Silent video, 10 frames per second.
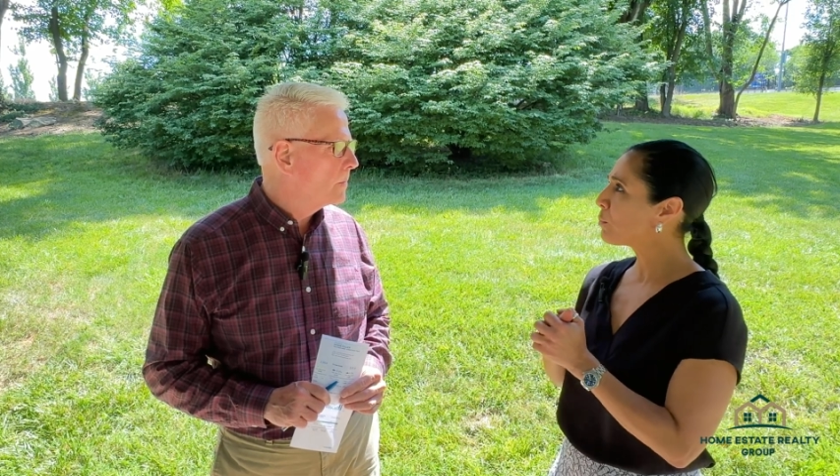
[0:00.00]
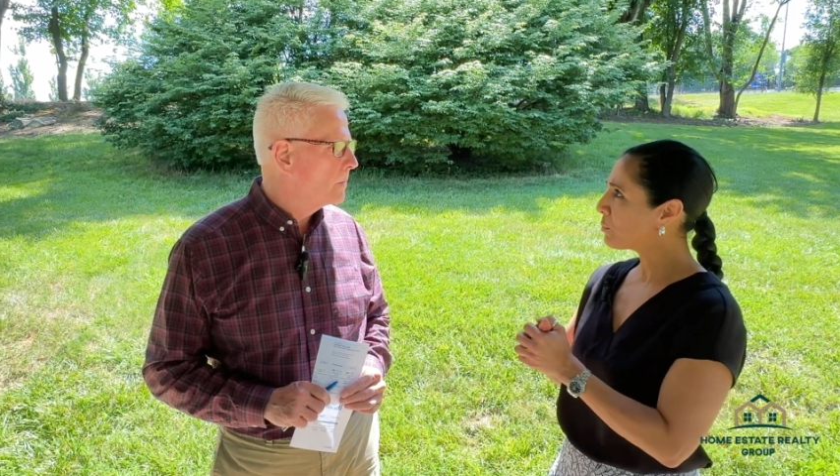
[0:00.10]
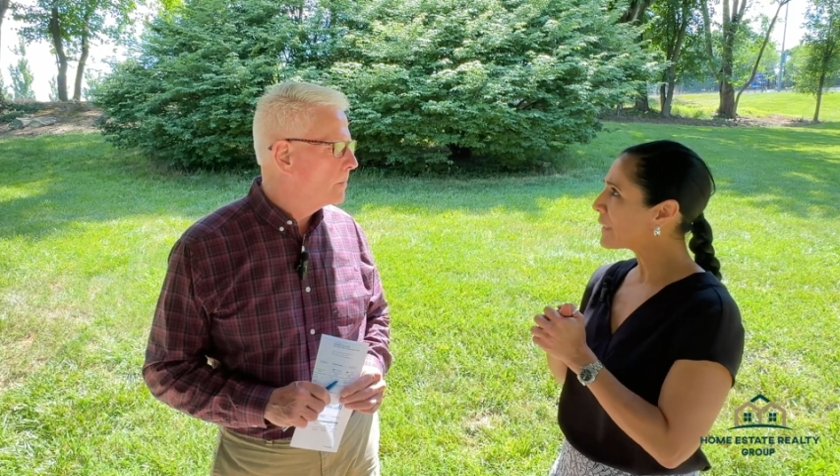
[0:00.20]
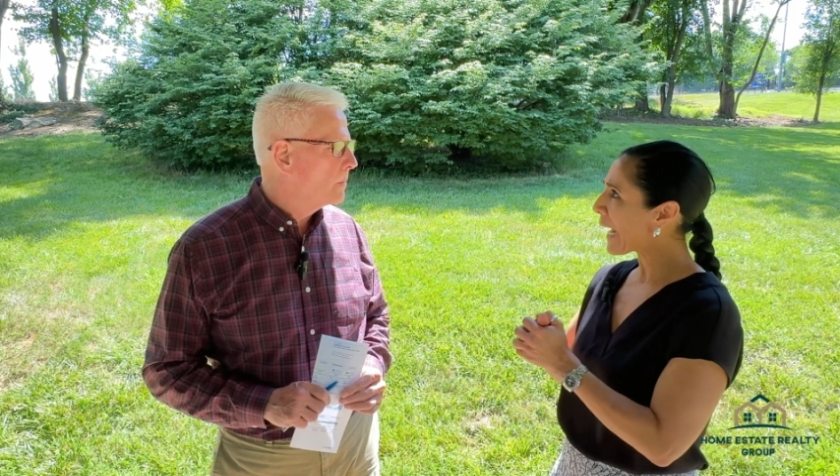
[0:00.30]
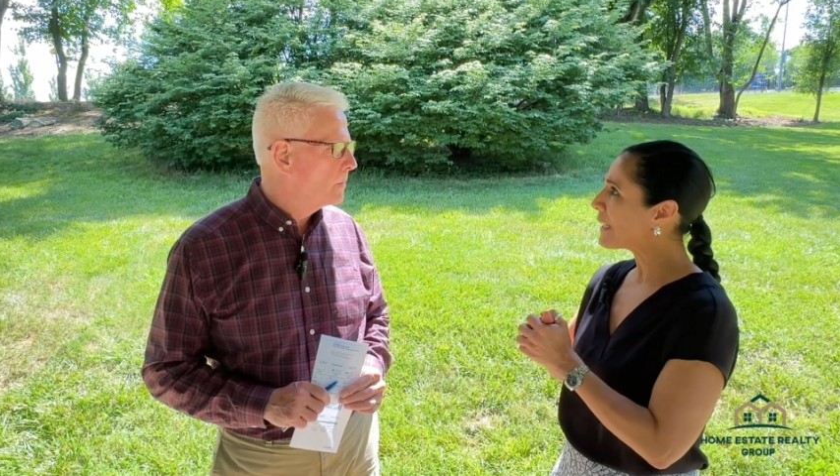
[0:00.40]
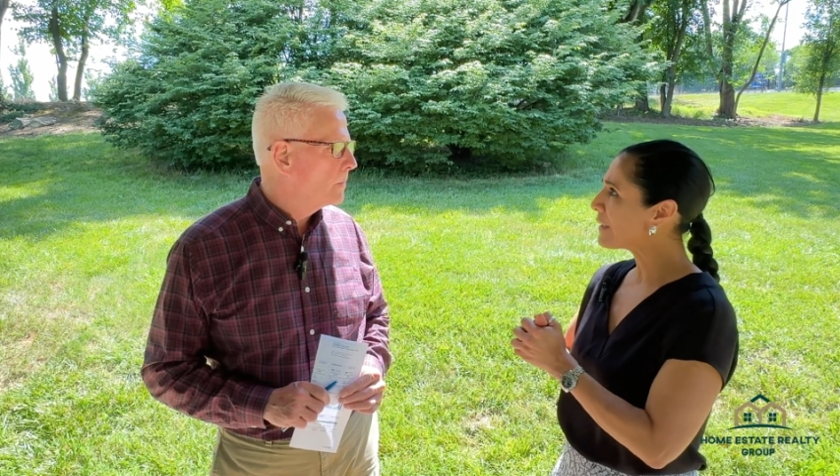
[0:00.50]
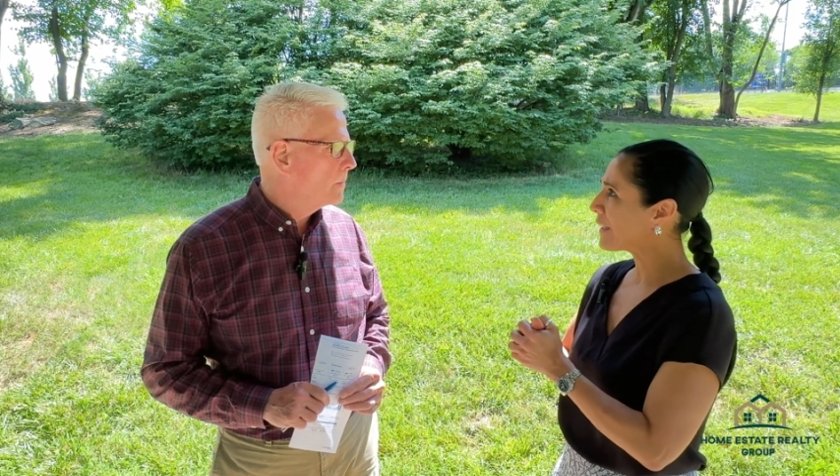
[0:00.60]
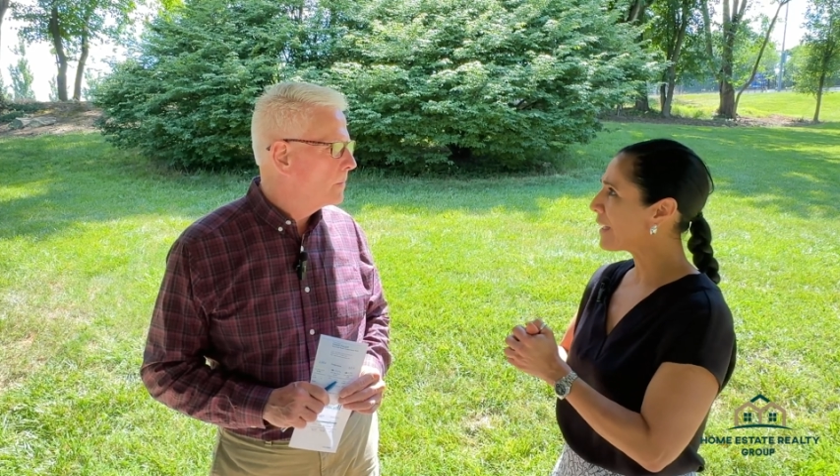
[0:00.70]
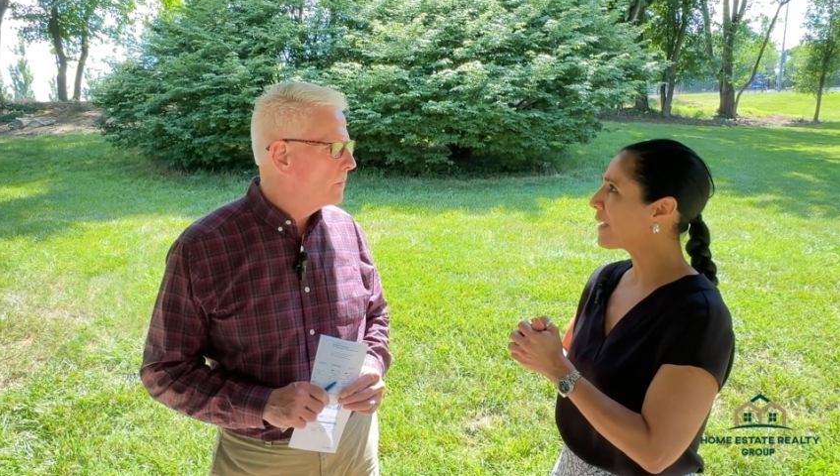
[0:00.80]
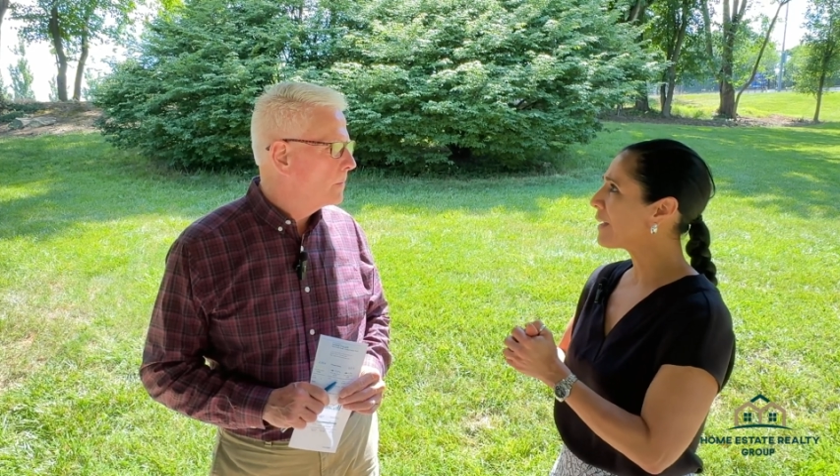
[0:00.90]

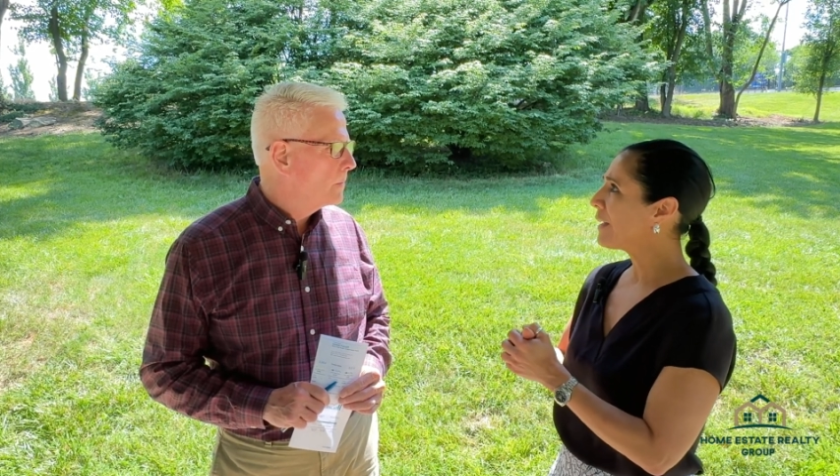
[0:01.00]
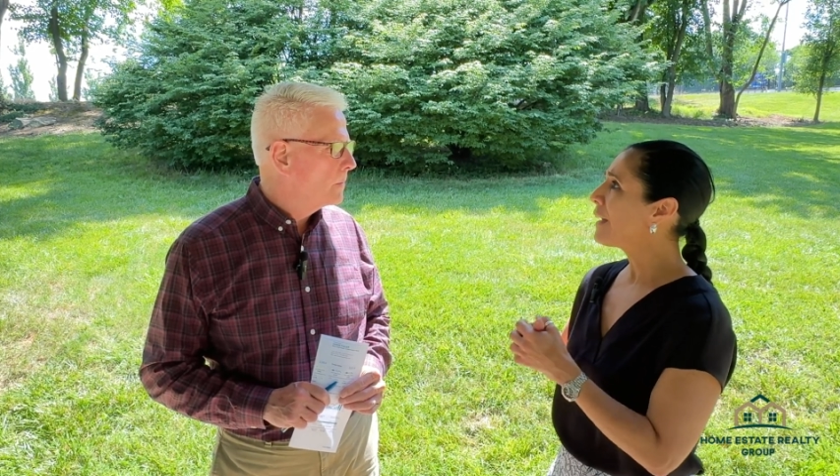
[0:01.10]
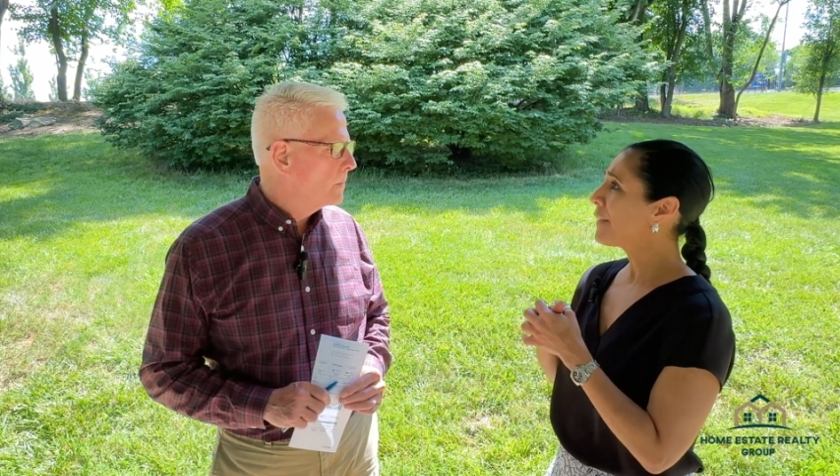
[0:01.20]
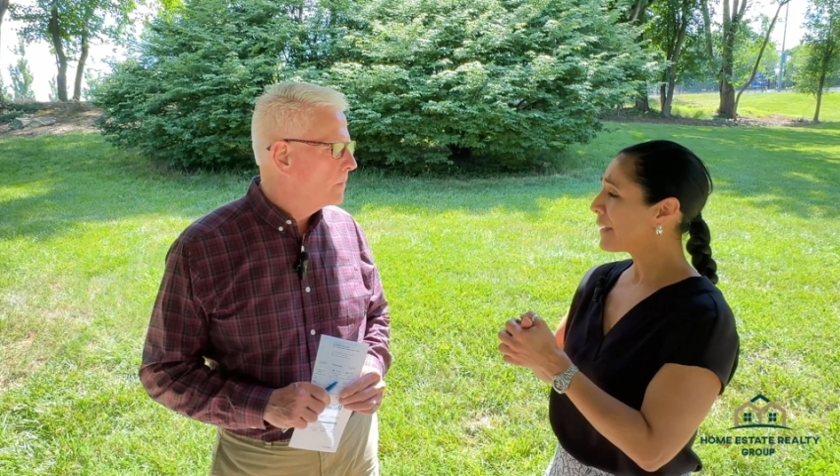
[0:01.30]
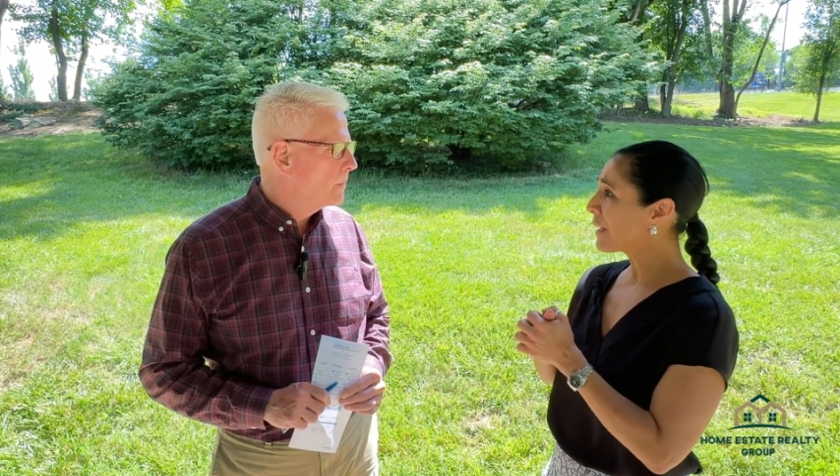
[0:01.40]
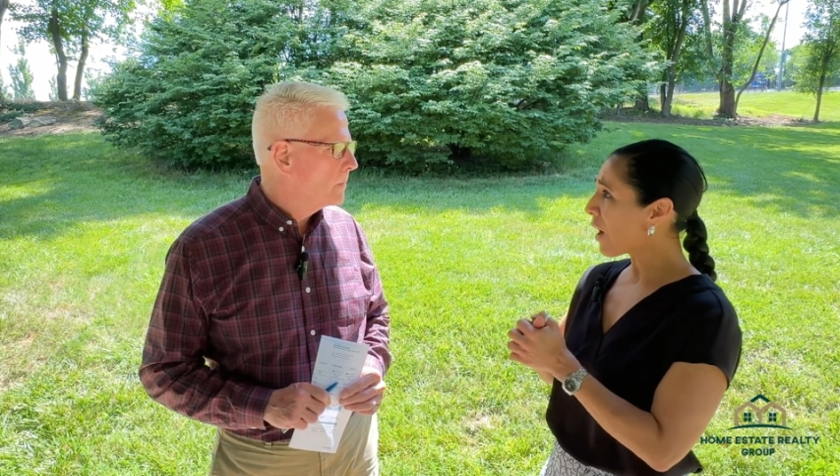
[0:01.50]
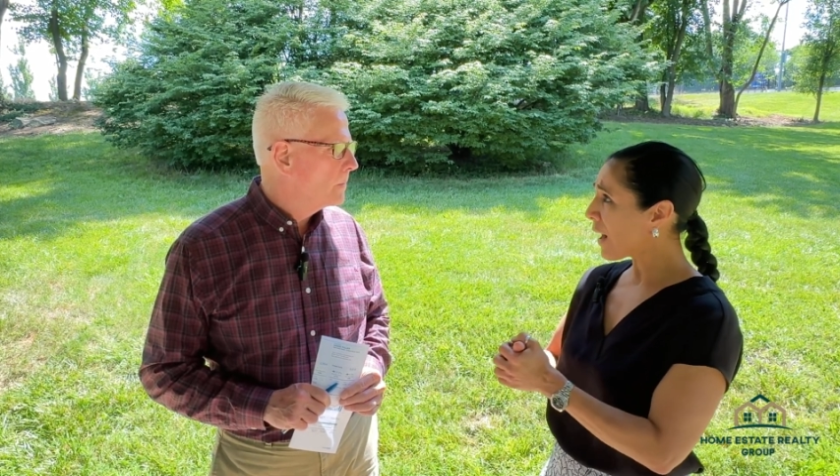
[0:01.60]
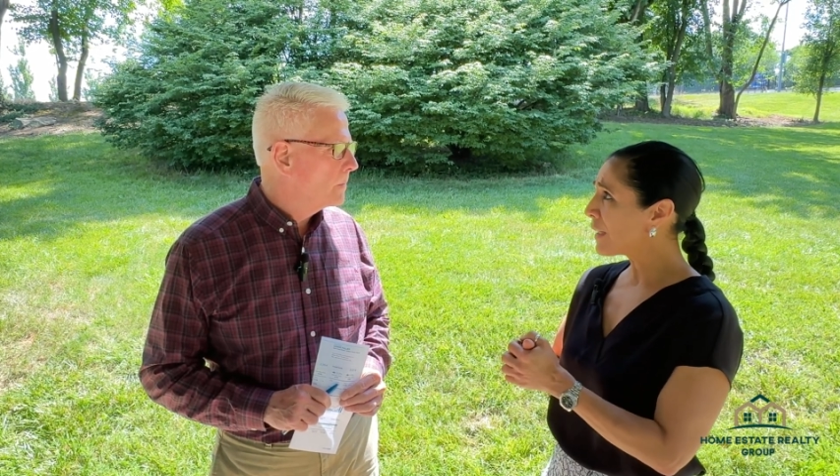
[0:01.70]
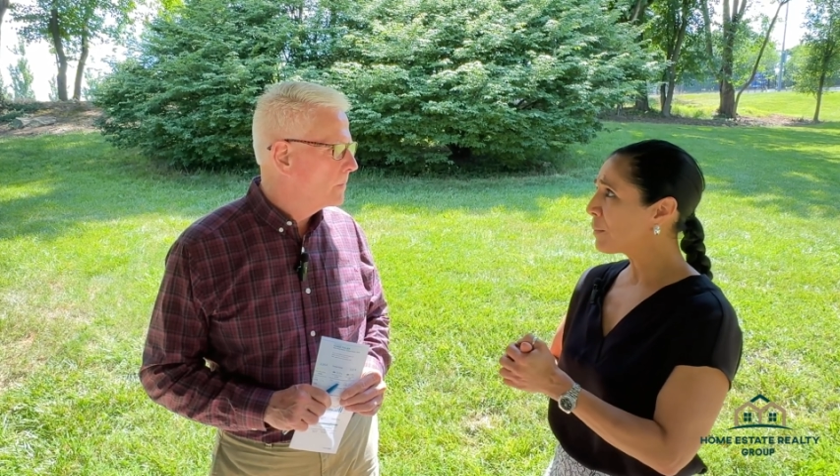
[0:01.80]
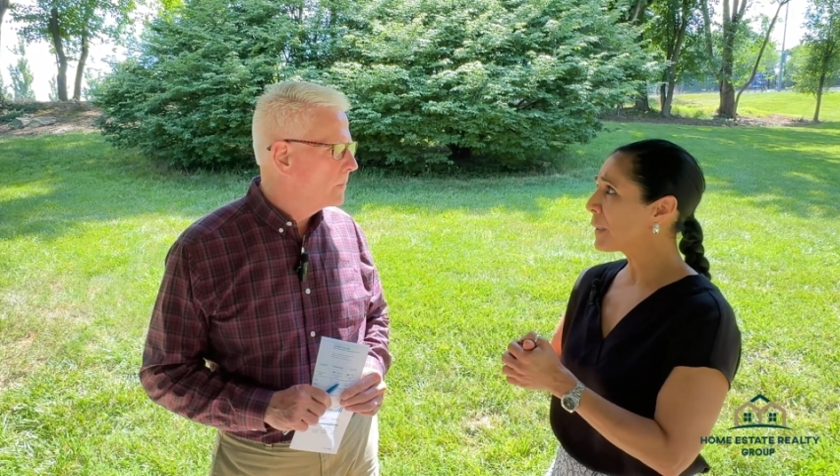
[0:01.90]
tightening the
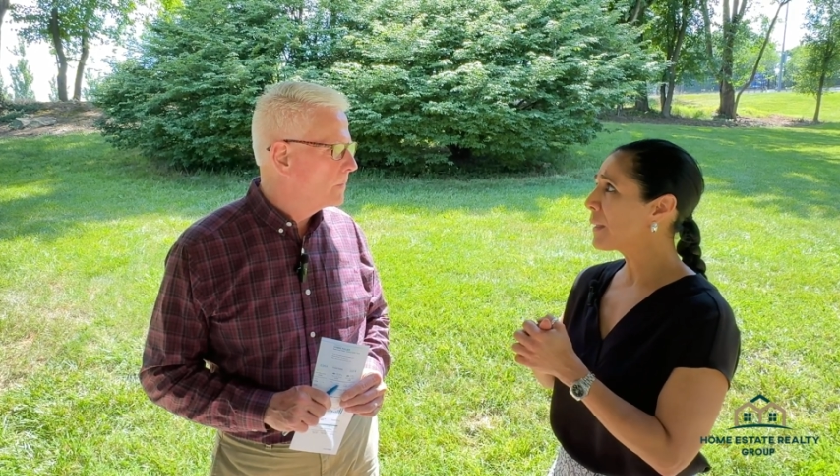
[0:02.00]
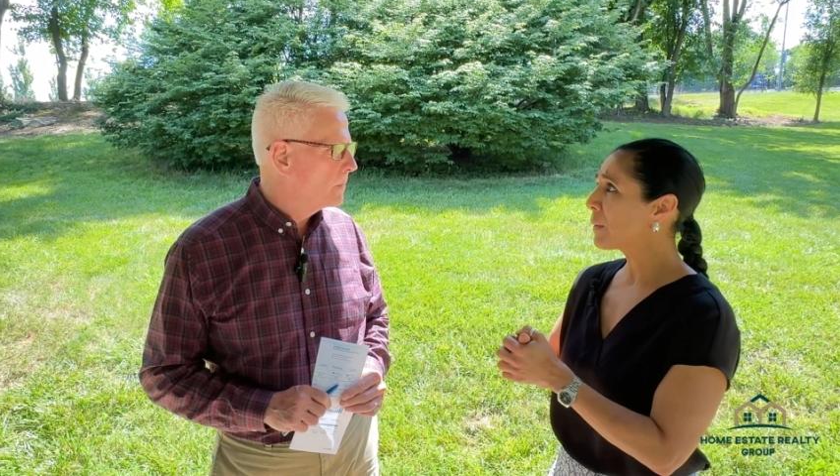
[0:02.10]
economy